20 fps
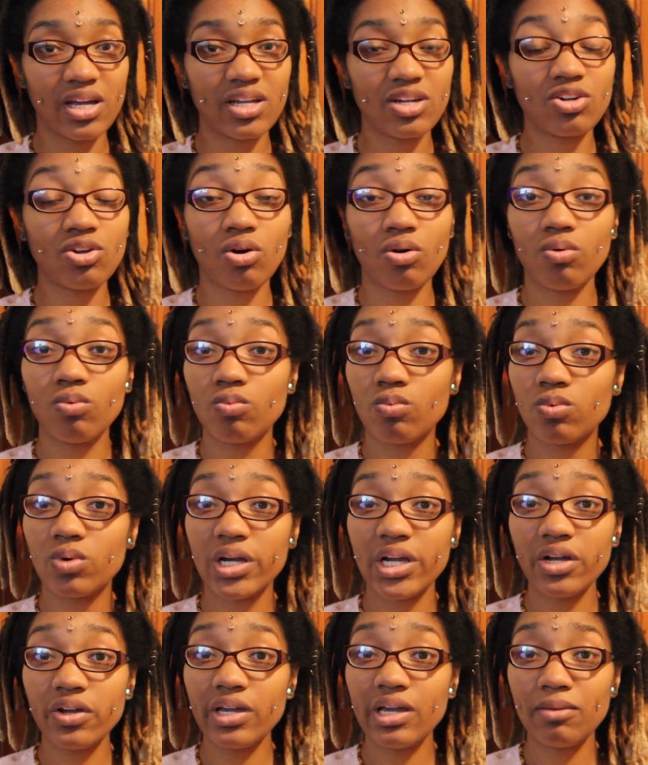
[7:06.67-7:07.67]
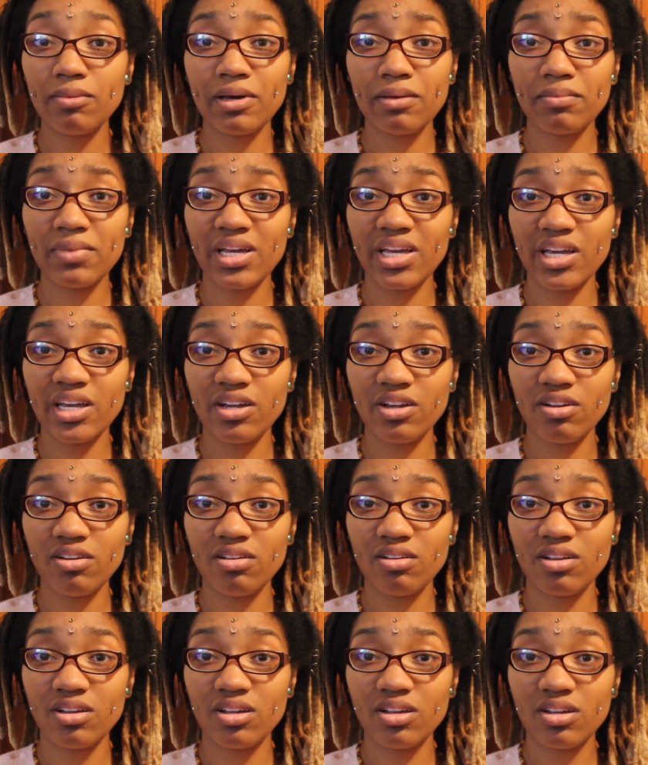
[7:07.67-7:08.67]
I don't worry about my hair
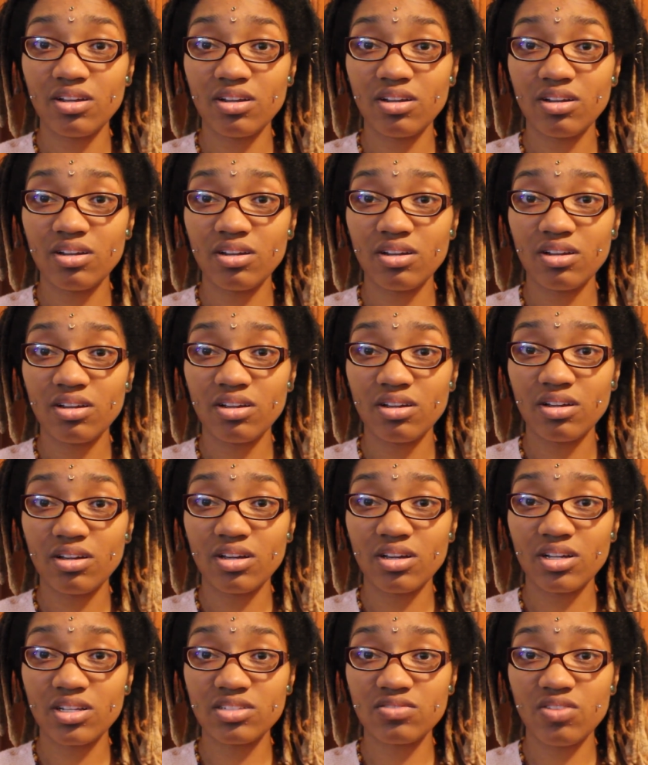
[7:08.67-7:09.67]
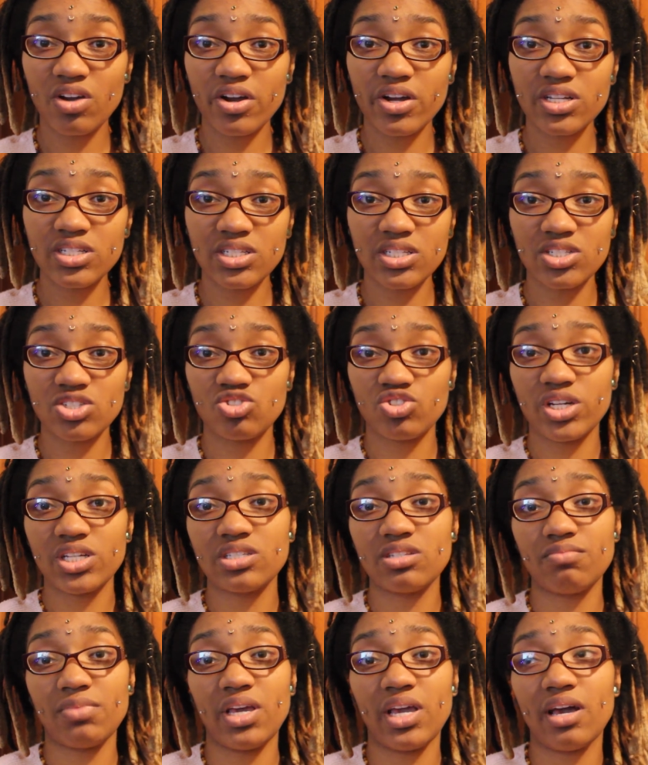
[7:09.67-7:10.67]
as far as it
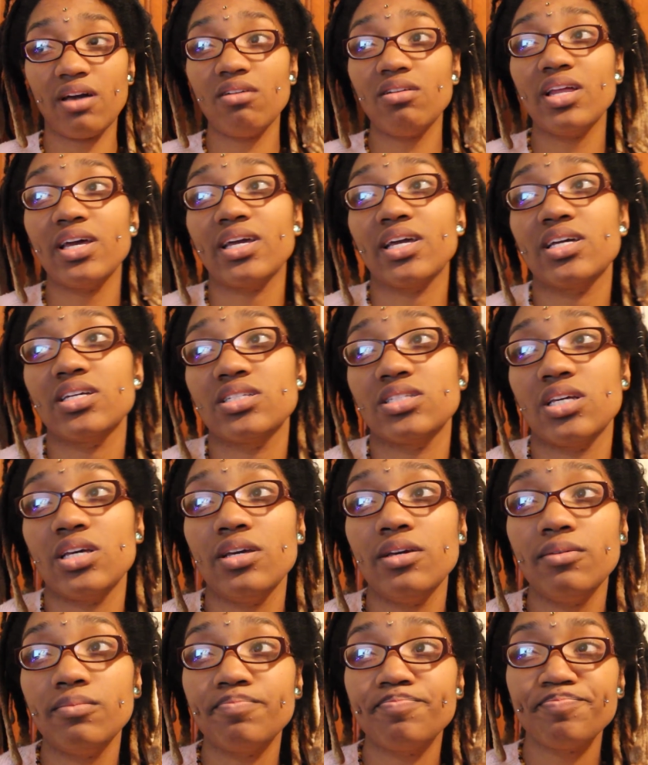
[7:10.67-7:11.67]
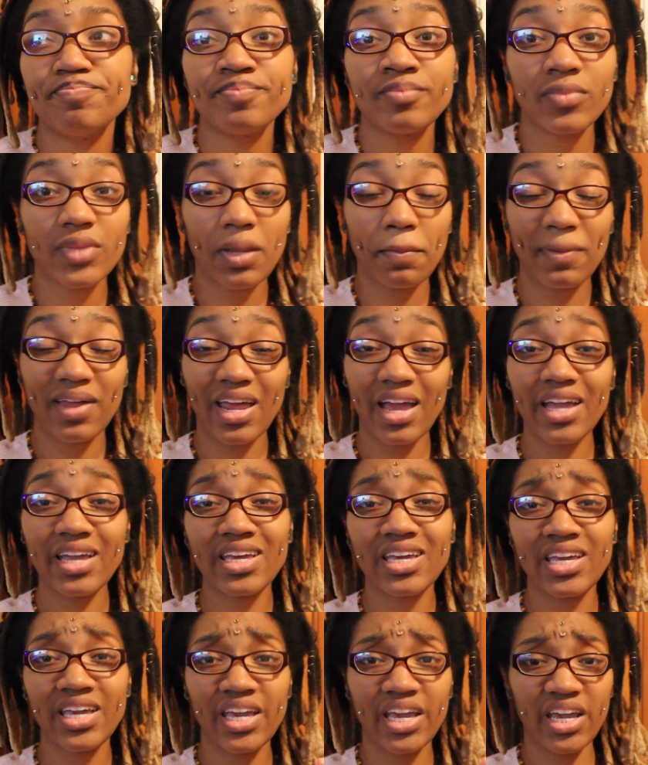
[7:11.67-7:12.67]
stressed me out, like I said, but I
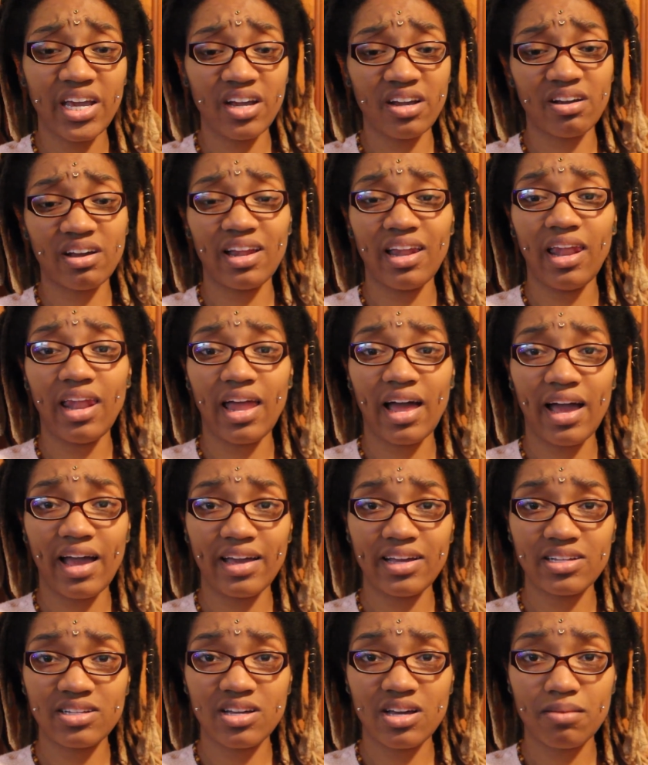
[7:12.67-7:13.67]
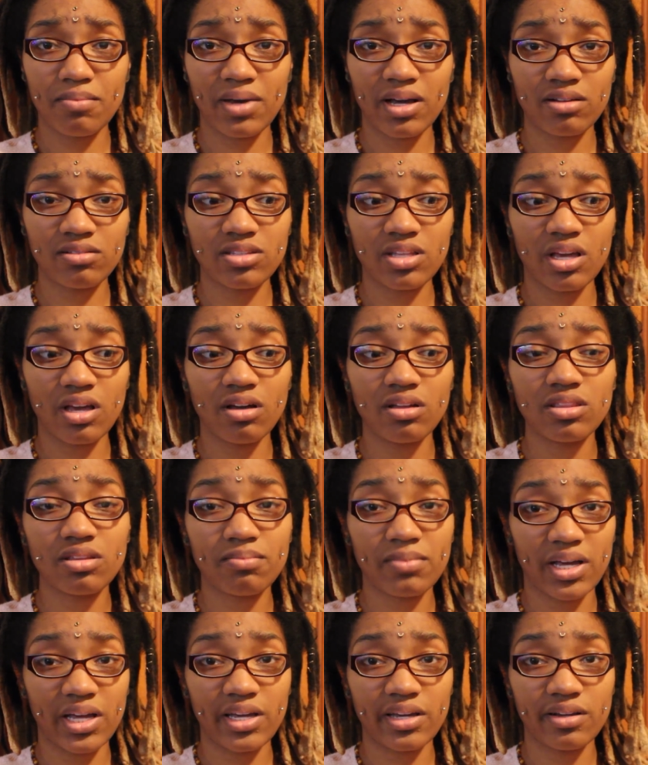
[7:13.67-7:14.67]
care a lot about the health
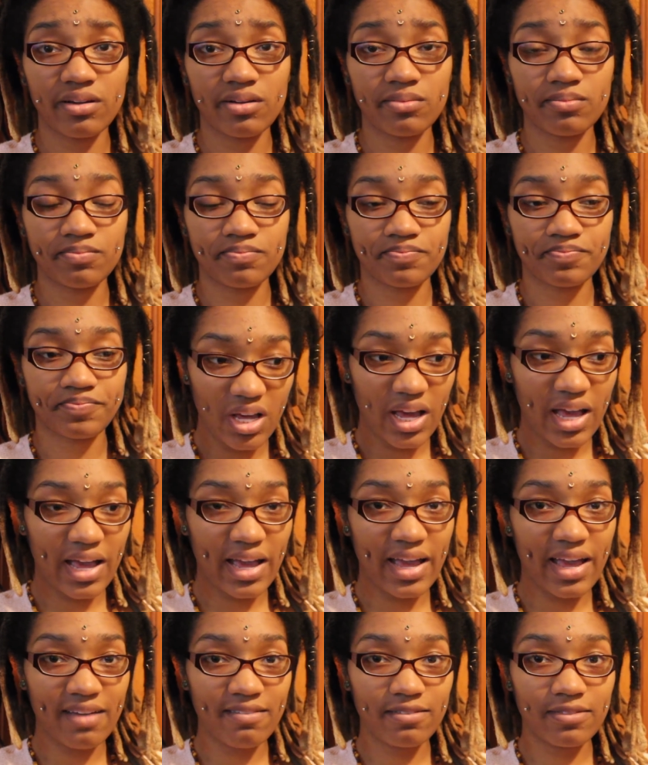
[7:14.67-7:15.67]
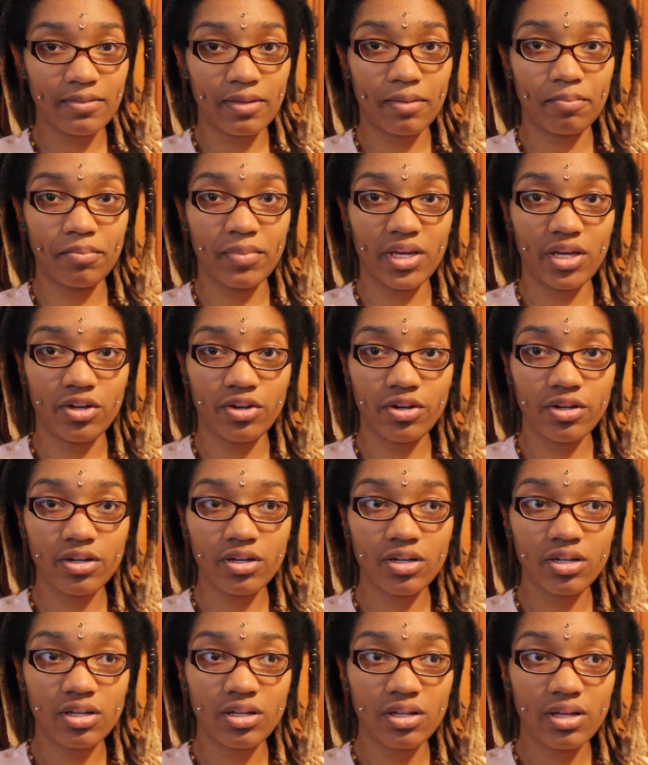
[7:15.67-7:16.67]
of my hair. I have a mirror.
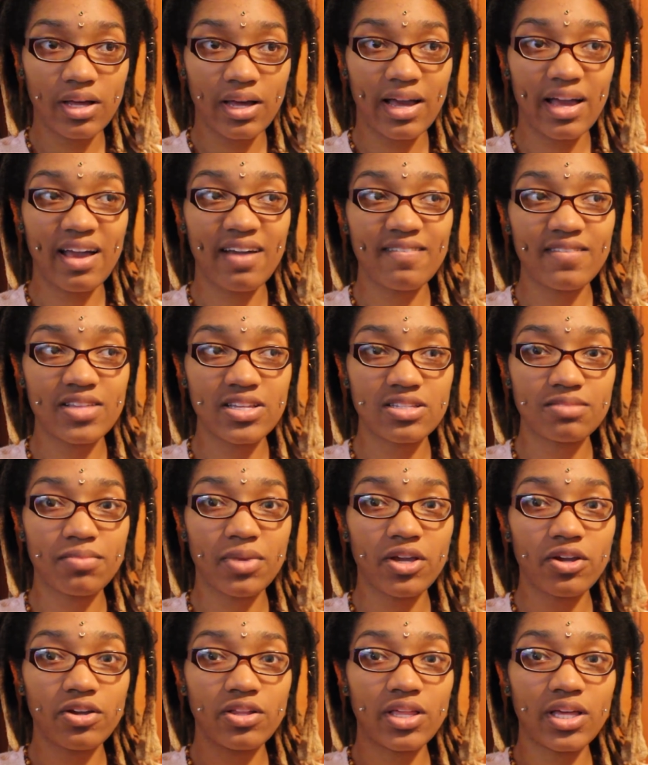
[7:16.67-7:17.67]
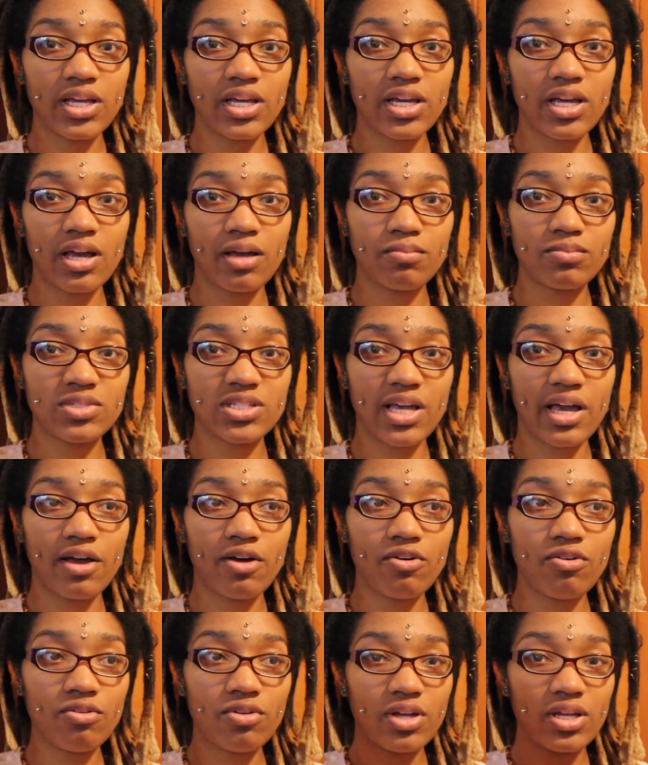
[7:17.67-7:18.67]
I have this mirror that comes
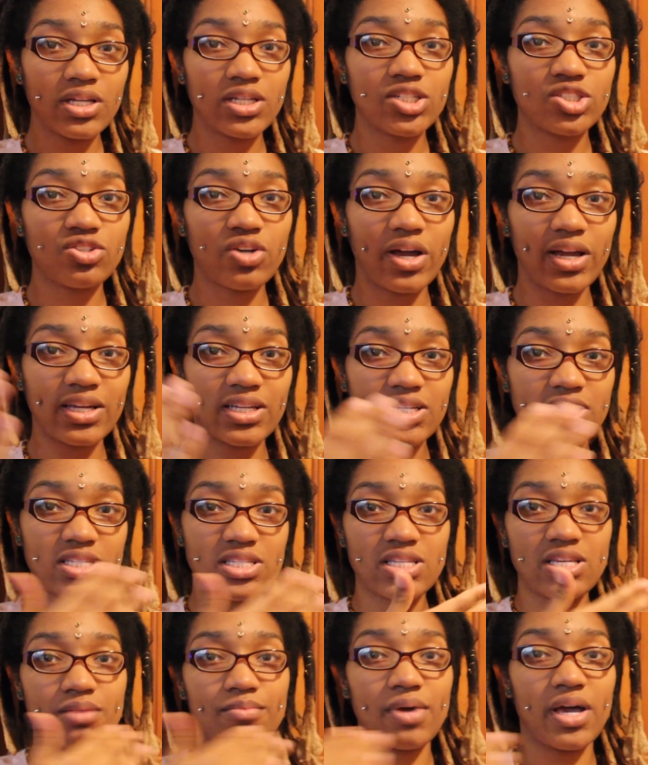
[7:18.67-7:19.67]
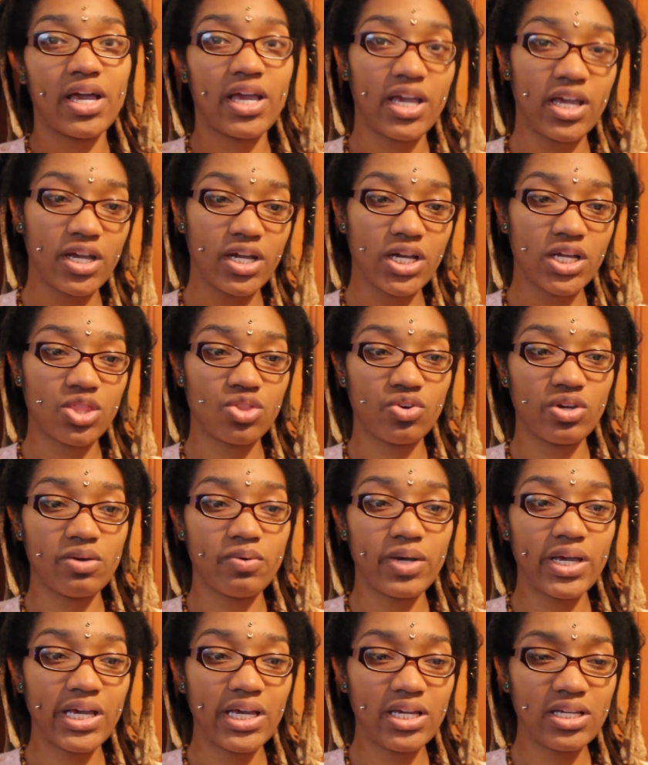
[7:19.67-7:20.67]
out so I can see my hair 3
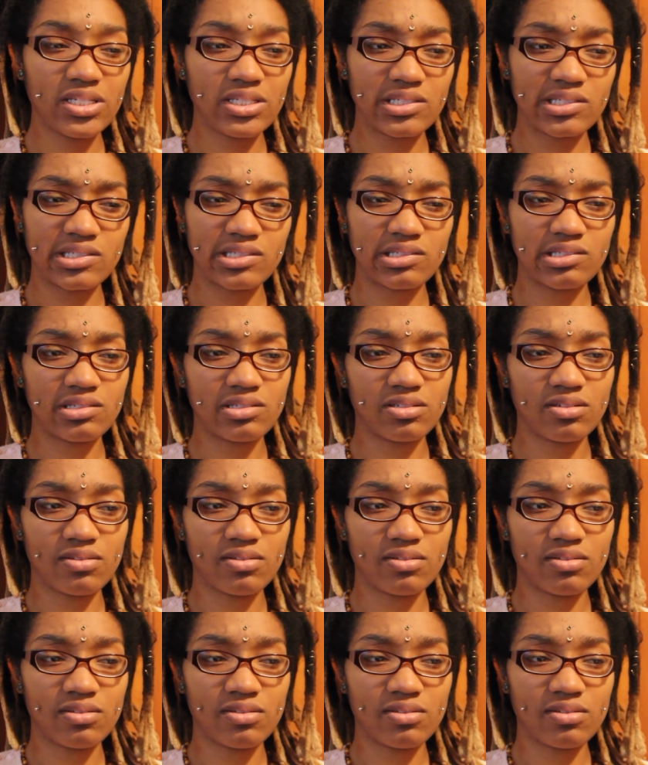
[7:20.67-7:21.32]
ways.